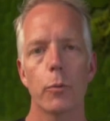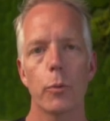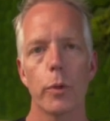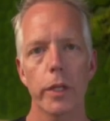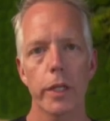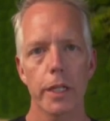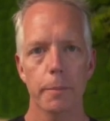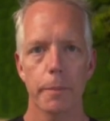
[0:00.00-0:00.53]
it
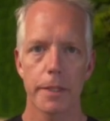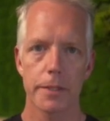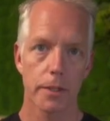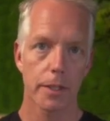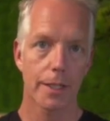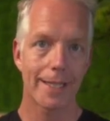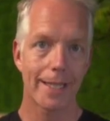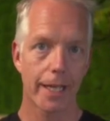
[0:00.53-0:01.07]
really
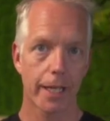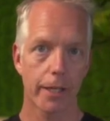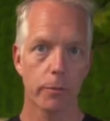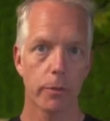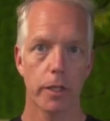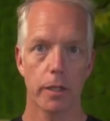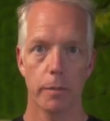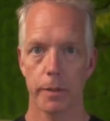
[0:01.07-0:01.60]
depends on the
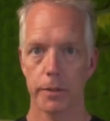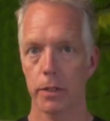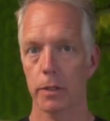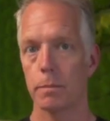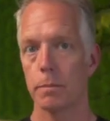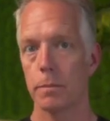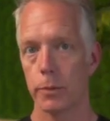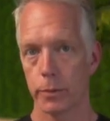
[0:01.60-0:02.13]
day, really depends
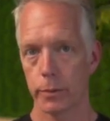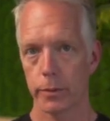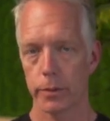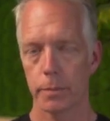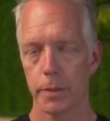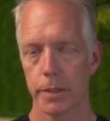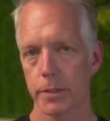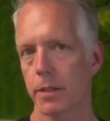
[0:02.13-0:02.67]
on the
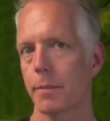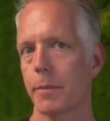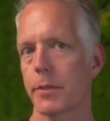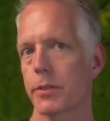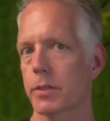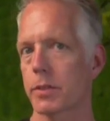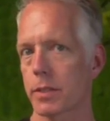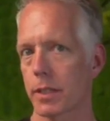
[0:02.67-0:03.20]
mood, depends on how
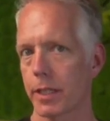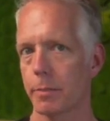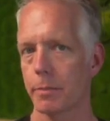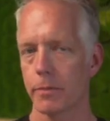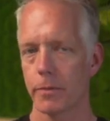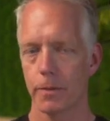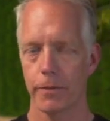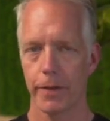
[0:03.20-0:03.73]
much
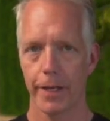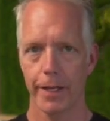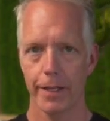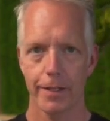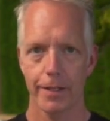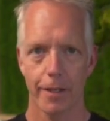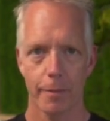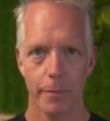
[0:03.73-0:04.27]
sleep you've
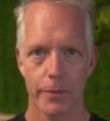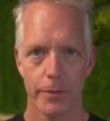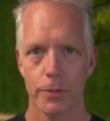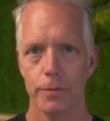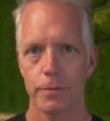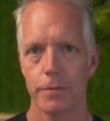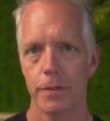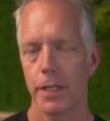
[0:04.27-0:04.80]
had, how
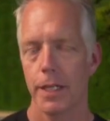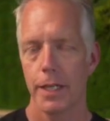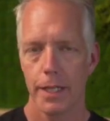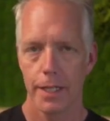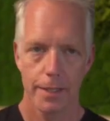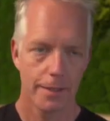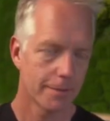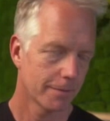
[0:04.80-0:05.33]
much you've,
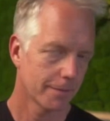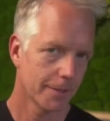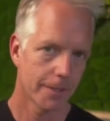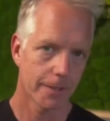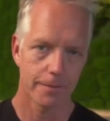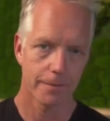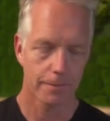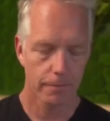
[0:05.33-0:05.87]

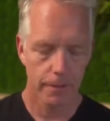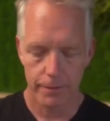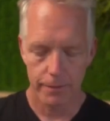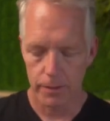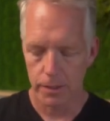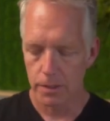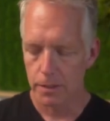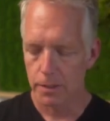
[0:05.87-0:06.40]

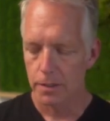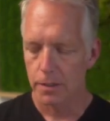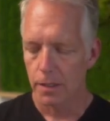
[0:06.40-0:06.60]
whatever.